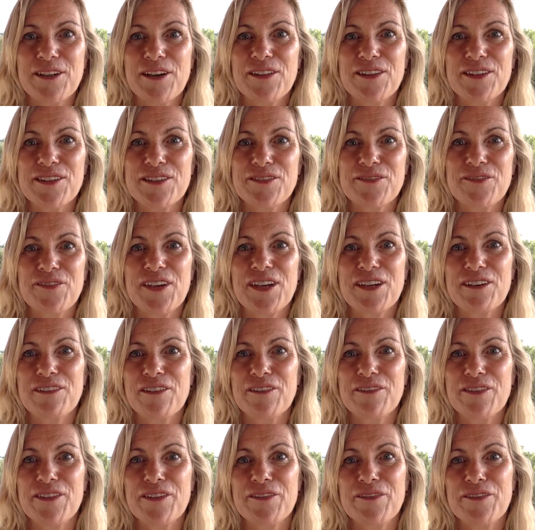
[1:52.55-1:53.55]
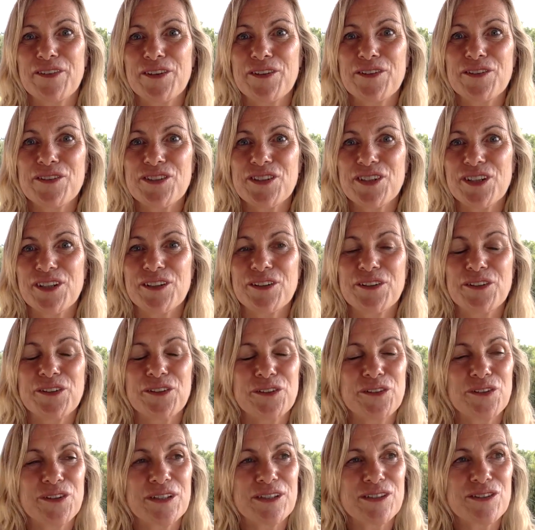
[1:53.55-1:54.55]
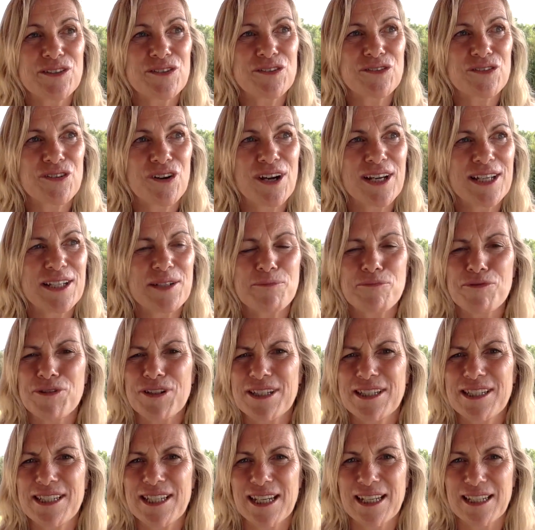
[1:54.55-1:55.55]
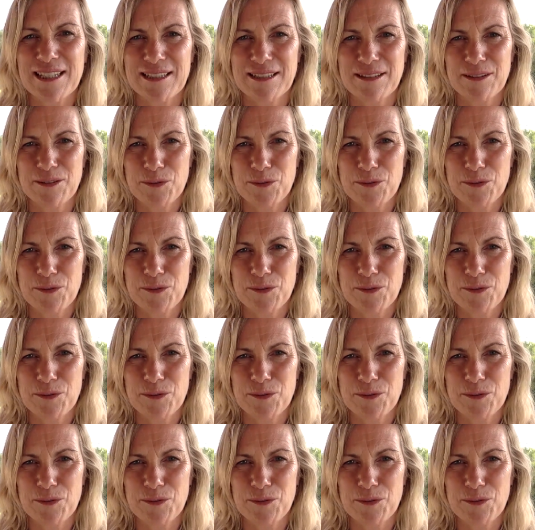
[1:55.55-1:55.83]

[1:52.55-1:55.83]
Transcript: this fear of the future, or this trying to predict